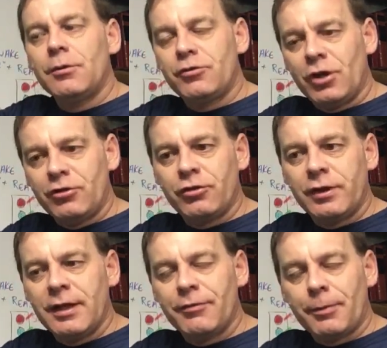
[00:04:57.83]
judge should
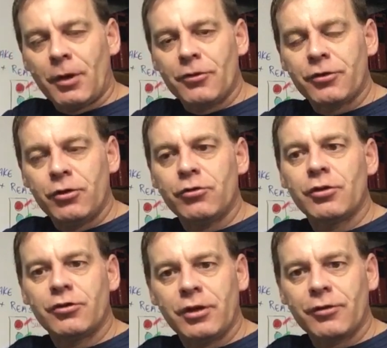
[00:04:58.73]
give the
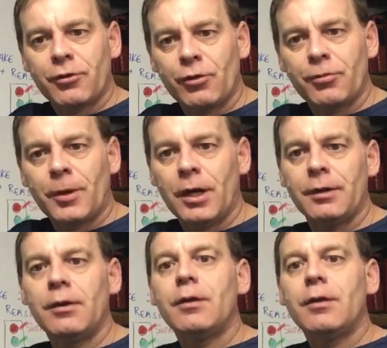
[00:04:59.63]
prosecution a chance to respond.